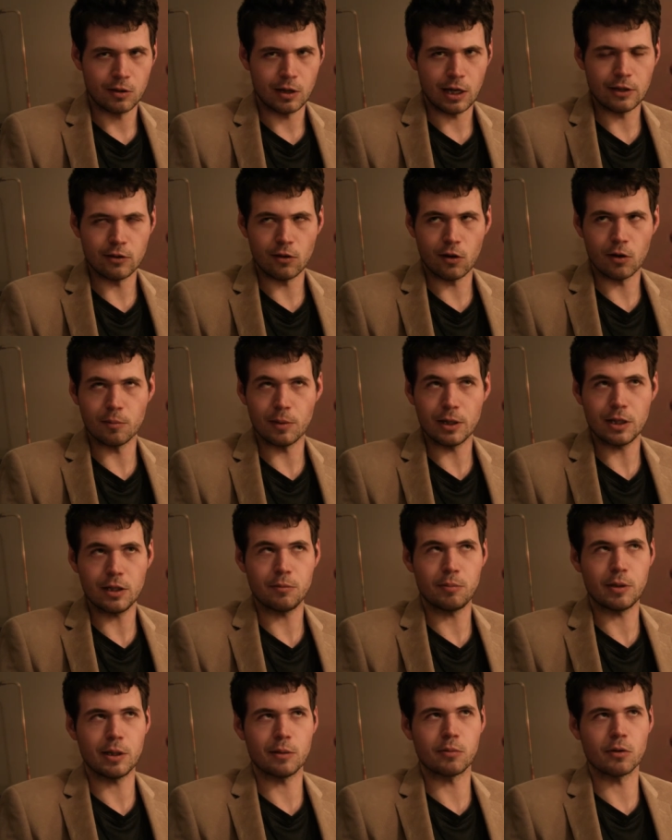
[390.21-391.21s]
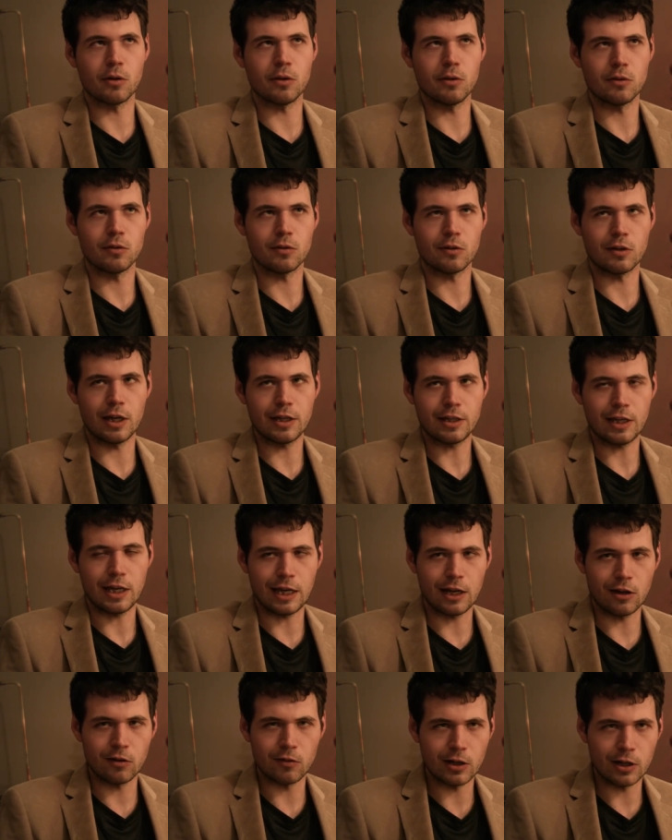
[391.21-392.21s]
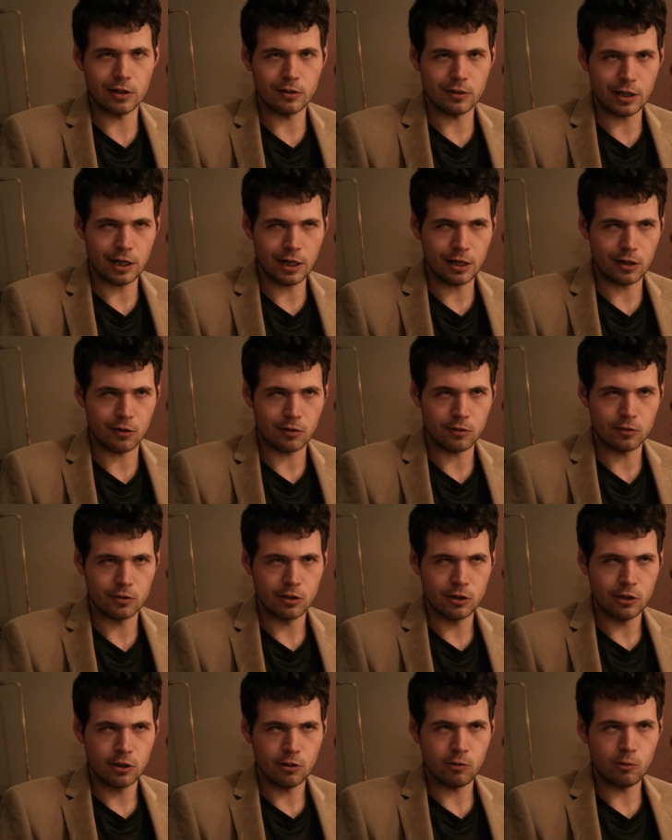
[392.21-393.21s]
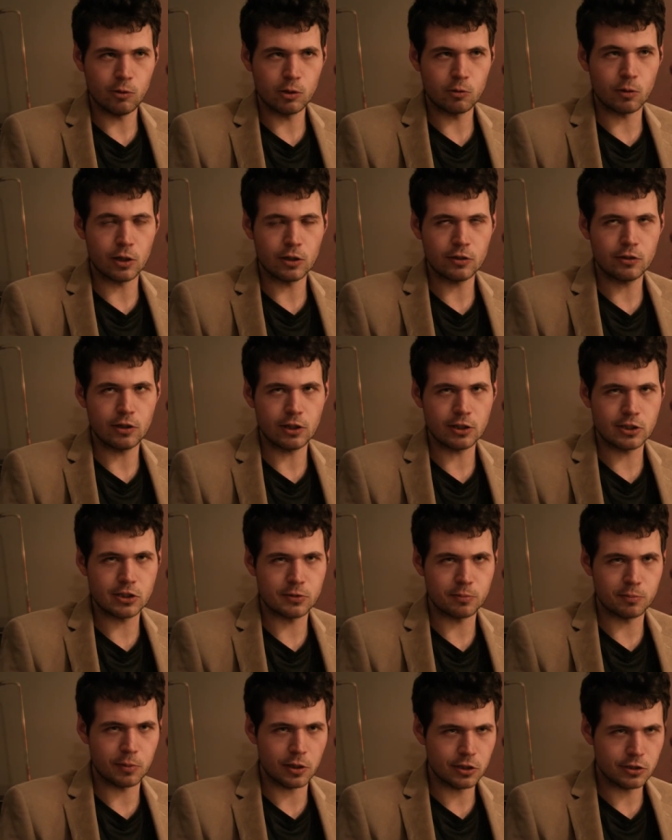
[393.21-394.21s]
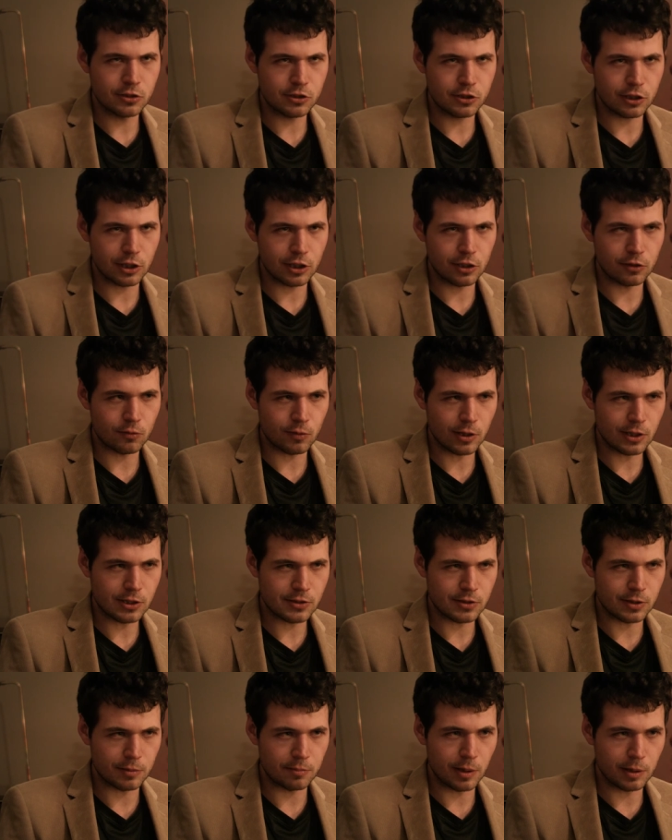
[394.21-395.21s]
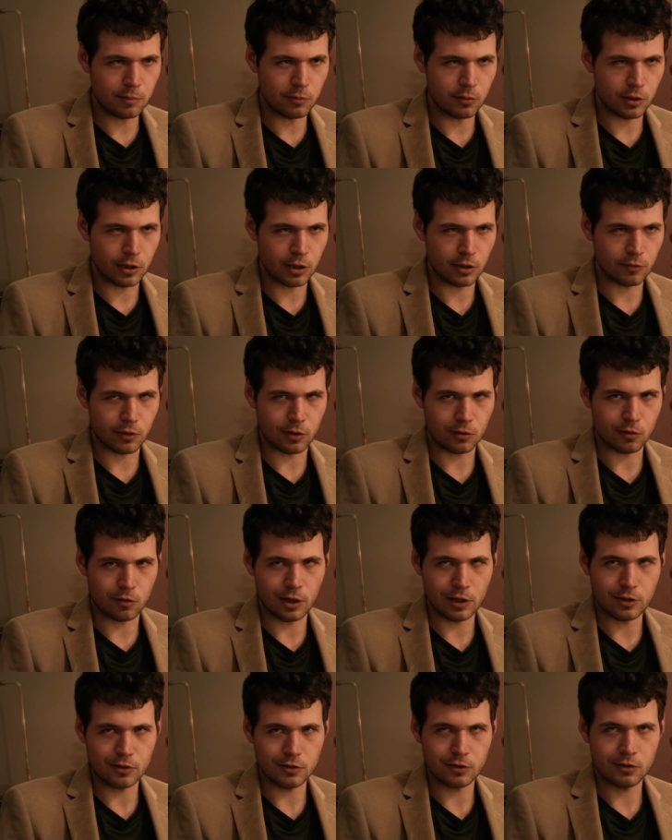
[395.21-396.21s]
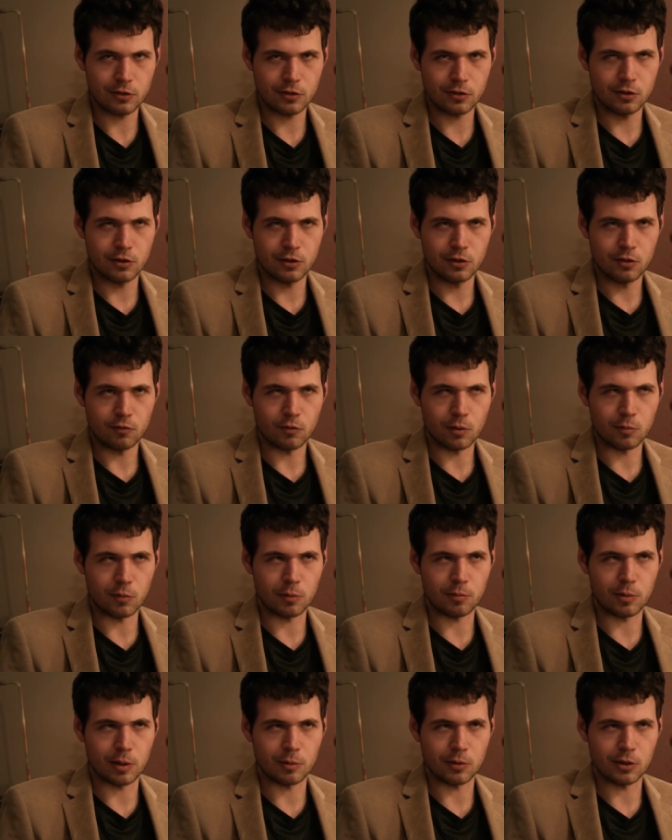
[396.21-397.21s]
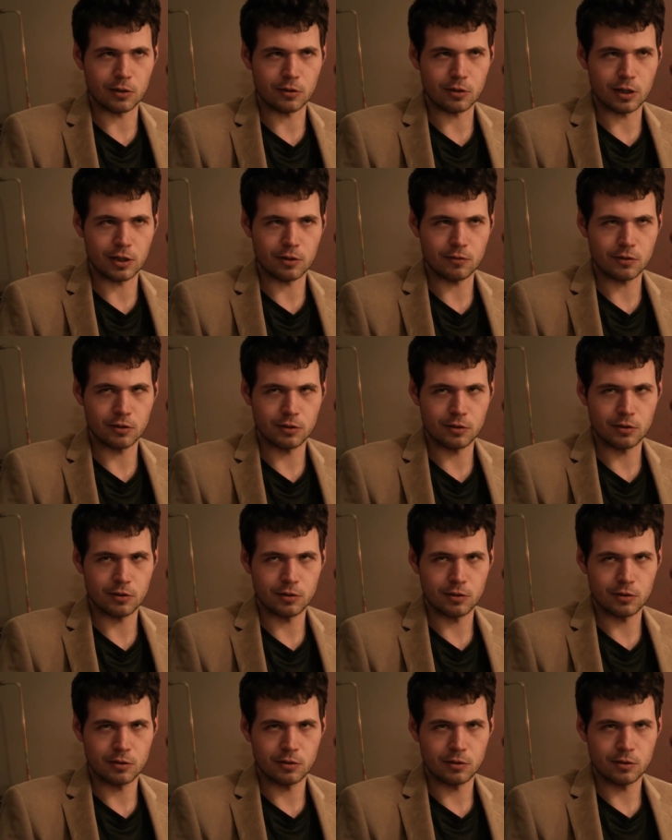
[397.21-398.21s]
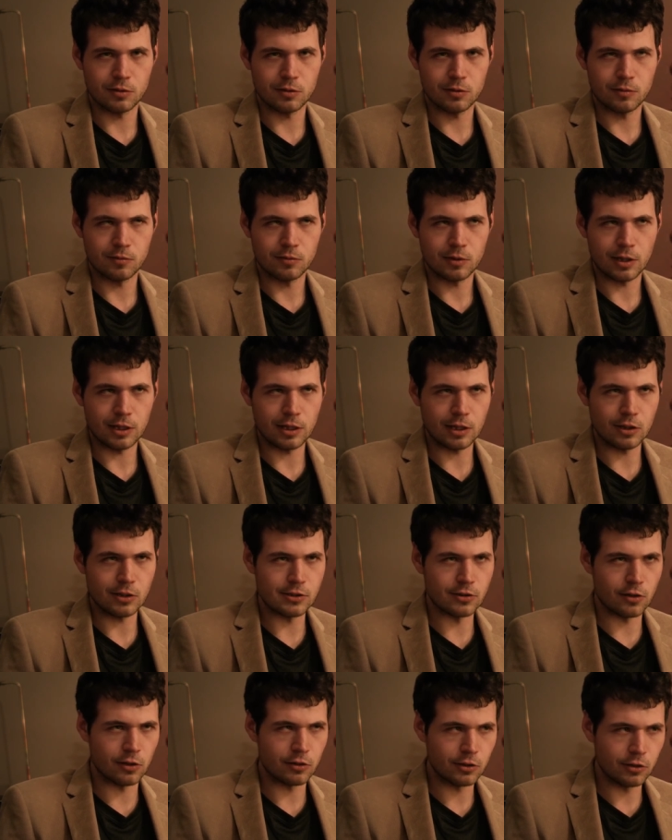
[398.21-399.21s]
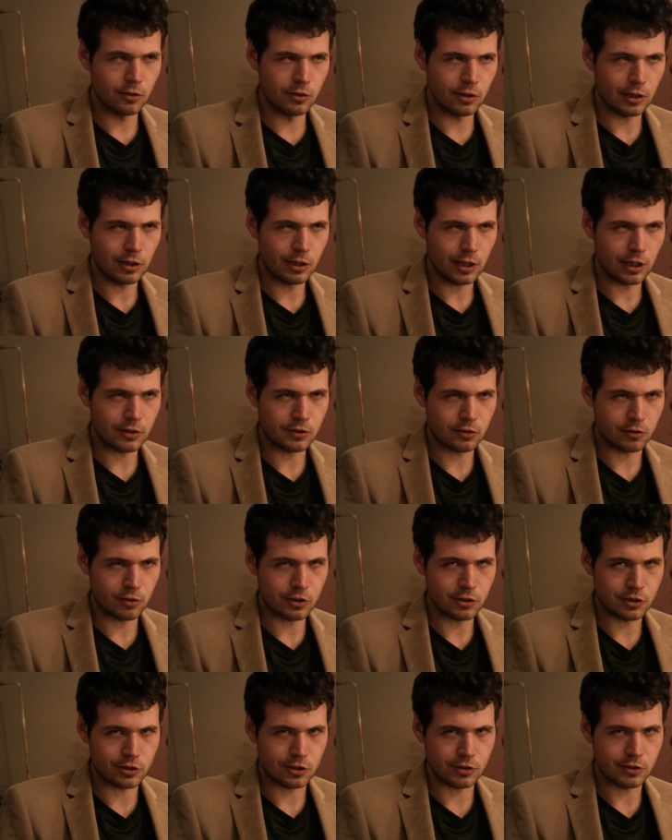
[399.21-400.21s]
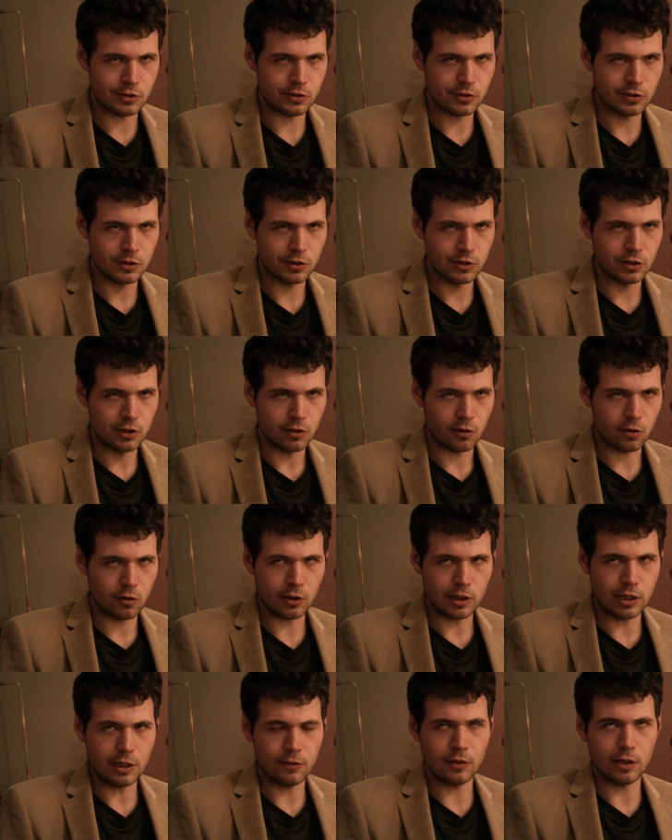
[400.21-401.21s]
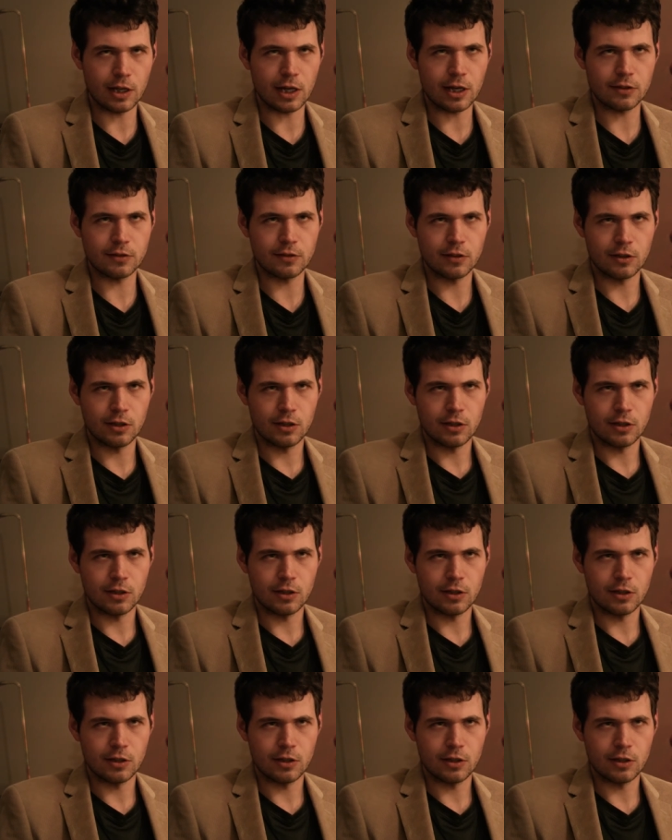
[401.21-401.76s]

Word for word: And there are many people, like Herod now, who would want to expunge and erase the memory of the Christ from our public lives. And it is our duty as Christians, or even as